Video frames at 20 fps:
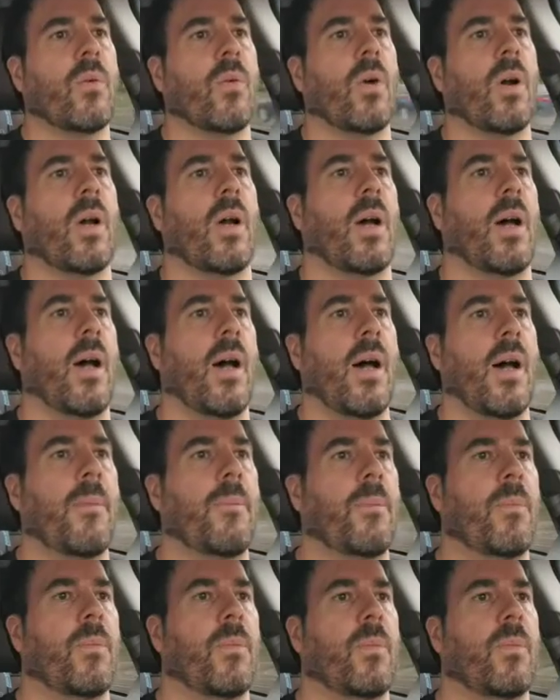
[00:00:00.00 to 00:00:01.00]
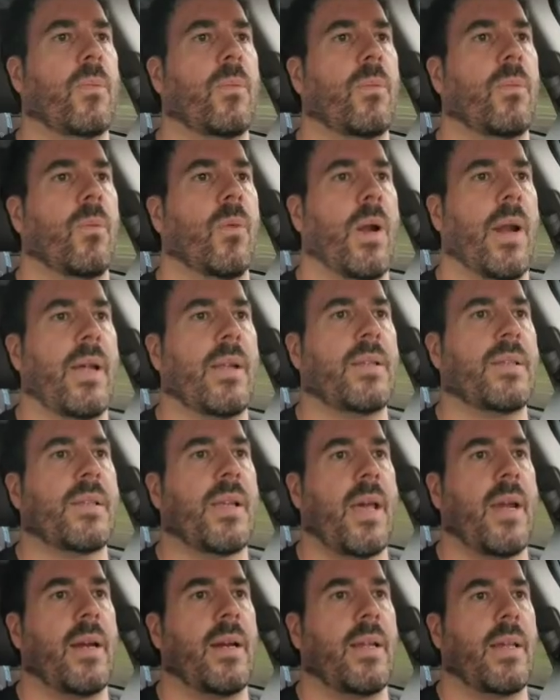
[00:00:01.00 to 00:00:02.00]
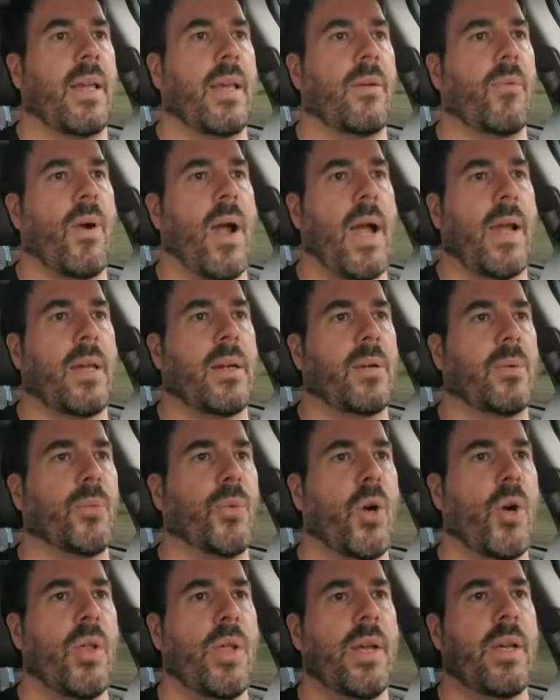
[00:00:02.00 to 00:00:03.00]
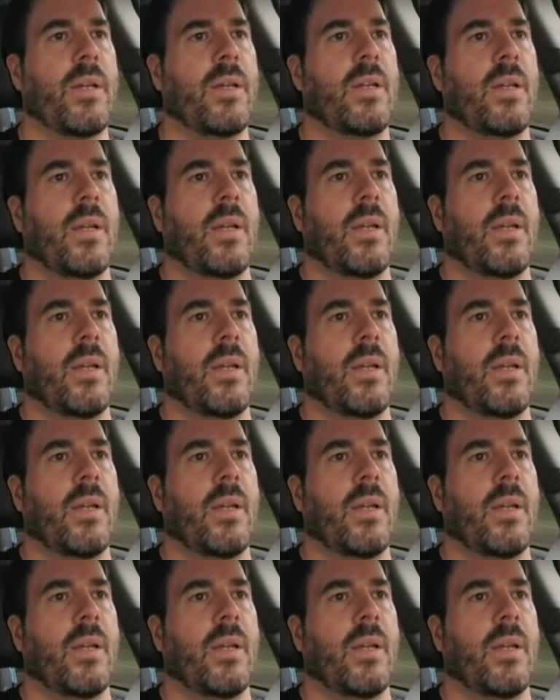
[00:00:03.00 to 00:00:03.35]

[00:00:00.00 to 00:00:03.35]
when I decided to get rocking and rolling,